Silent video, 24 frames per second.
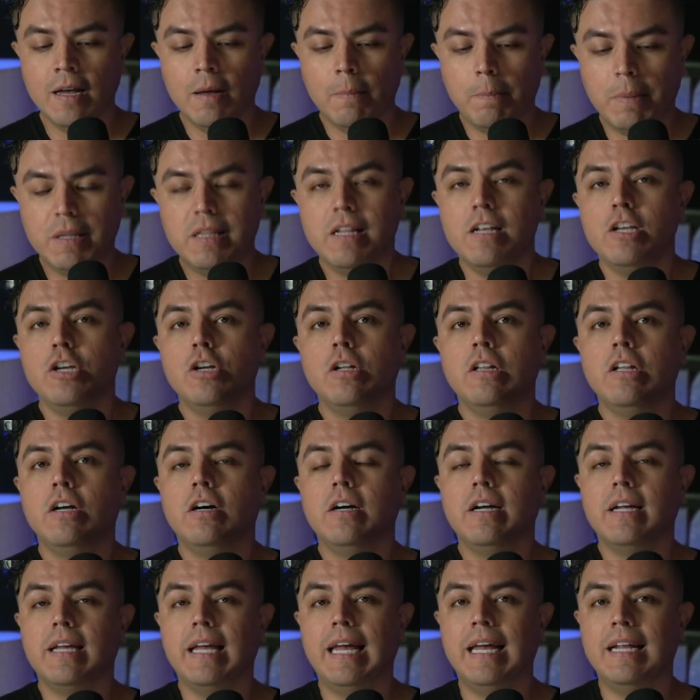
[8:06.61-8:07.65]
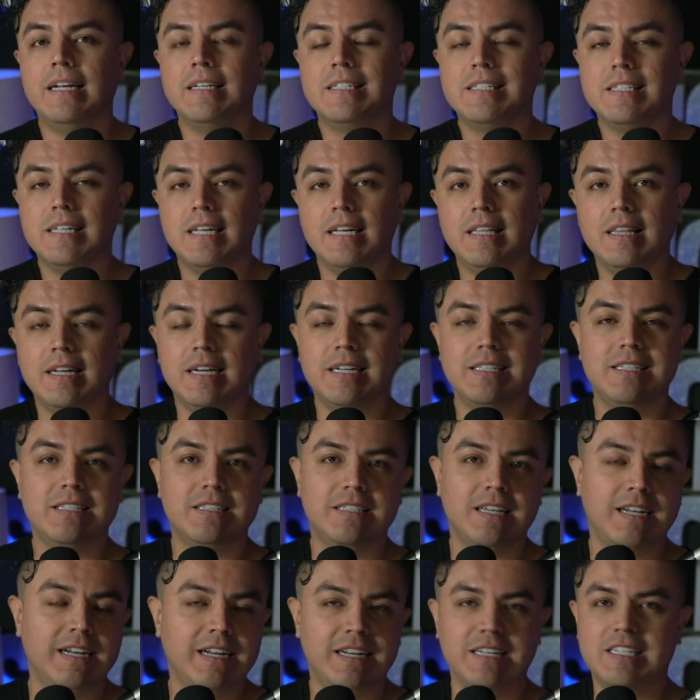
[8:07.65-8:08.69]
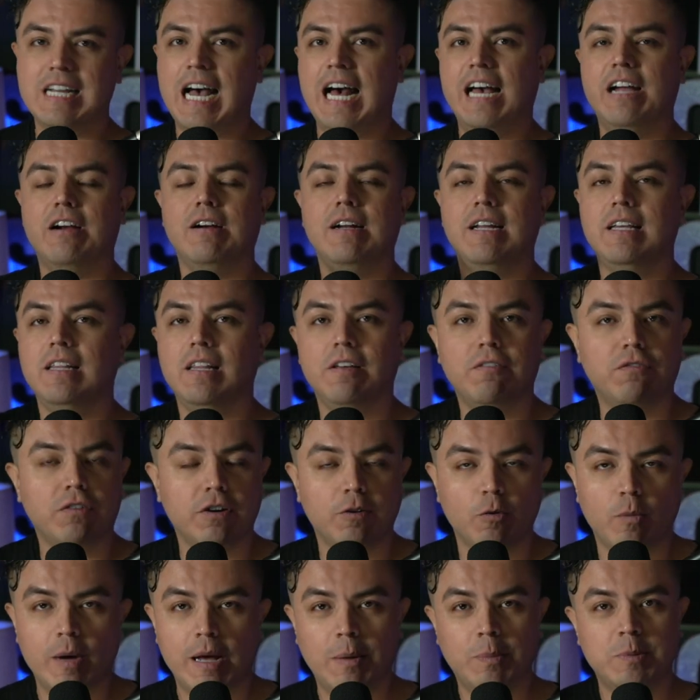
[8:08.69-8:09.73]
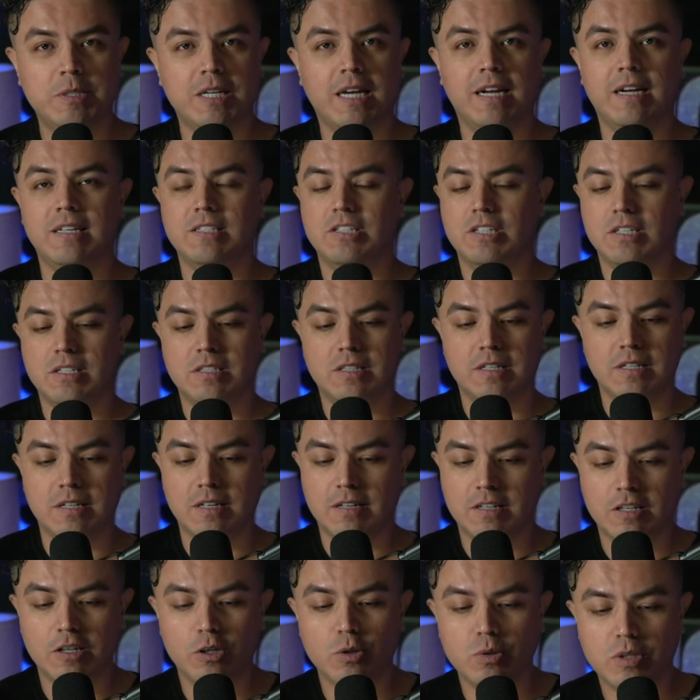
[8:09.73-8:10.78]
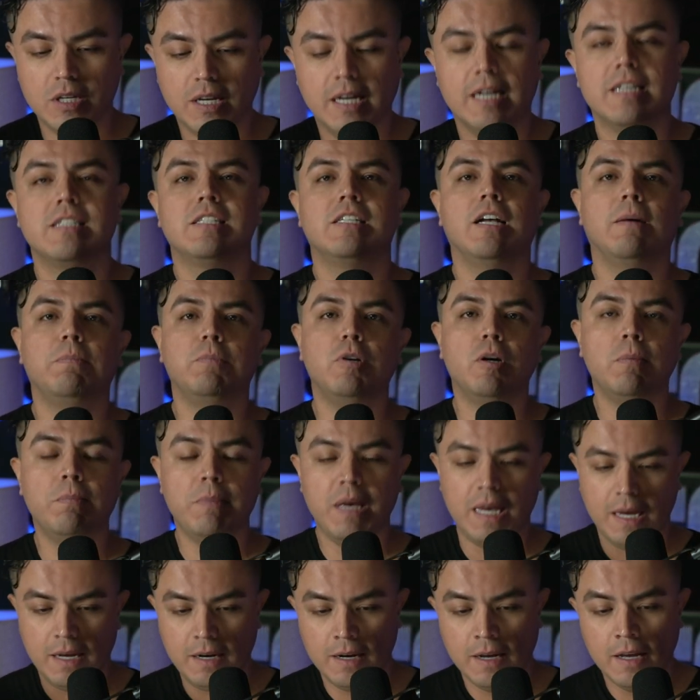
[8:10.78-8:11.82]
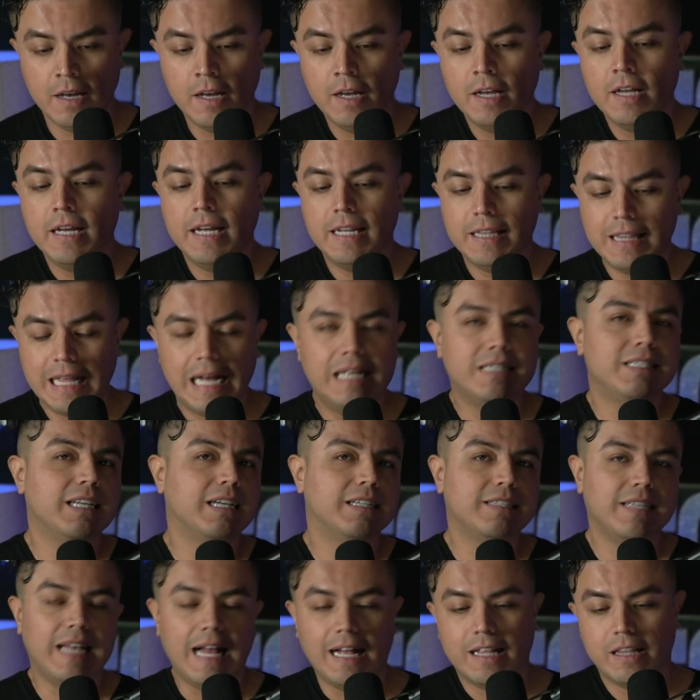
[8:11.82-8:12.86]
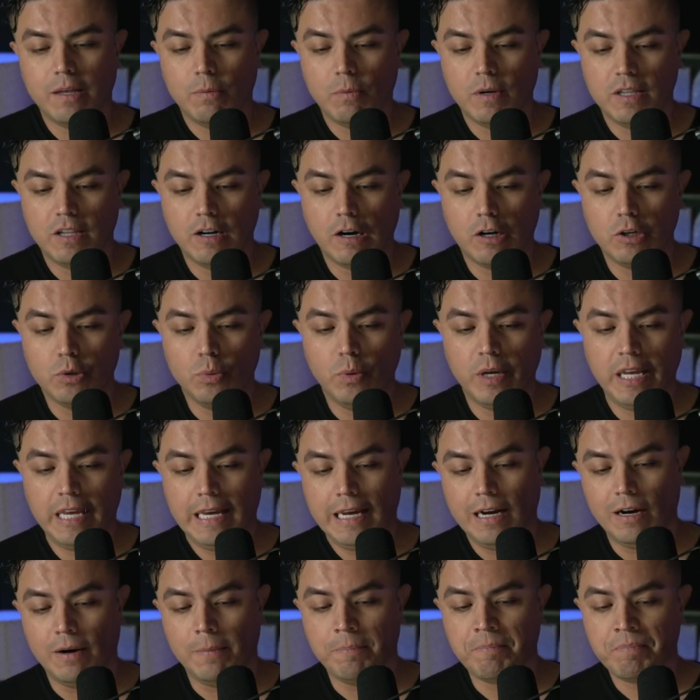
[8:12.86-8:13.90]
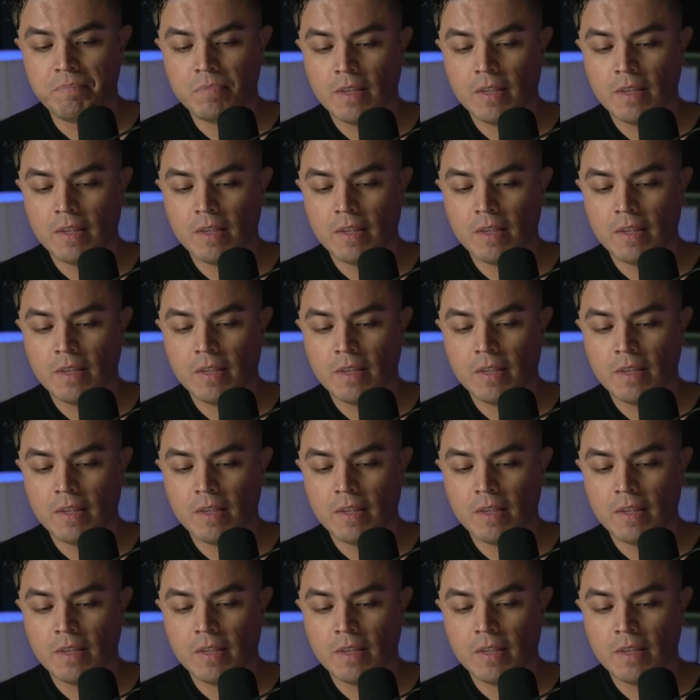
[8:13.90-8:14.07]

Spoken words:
But then you look and see that it's an entirely different website. It's just using a subdomain. That's exactly what they're doing here.